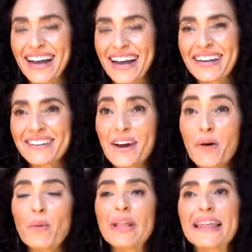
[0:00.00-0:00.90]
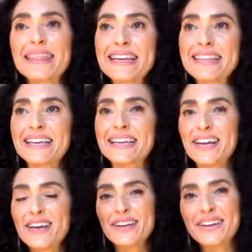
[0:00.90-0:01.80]
I don't know. Well, I think that,
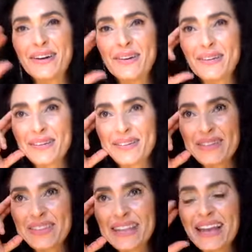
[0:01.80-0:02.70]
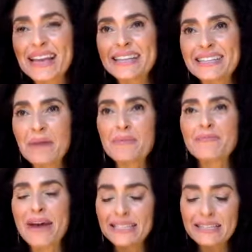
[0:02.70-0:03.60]
you know, I mean,
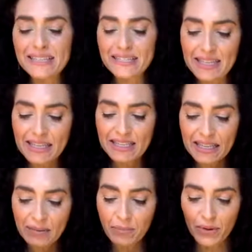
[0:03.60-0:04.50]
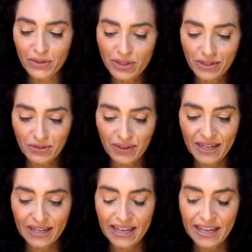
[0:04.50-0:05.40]
back to this thing that's emergent,
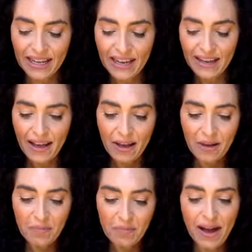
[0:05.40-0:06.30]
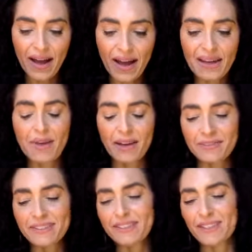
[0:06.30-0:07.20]
right? Like um, my
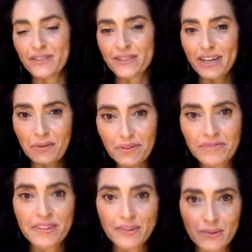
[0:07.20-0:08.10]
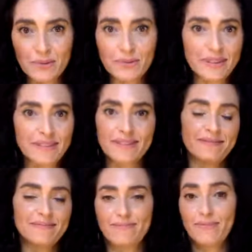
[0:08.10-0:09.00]
mindfulness teacher, Jack Kornfield, who is,
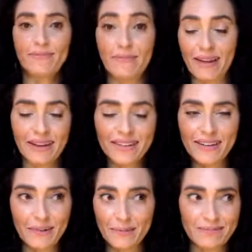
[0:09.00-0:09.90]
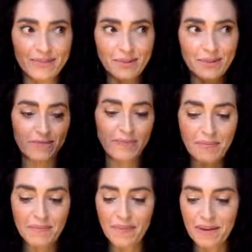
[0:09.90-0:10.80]
uh, you know, sort of
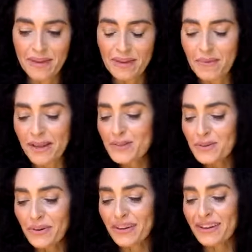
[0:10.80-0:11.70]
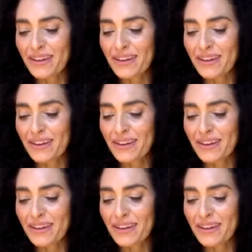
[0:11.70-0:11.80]
my, my main mentor,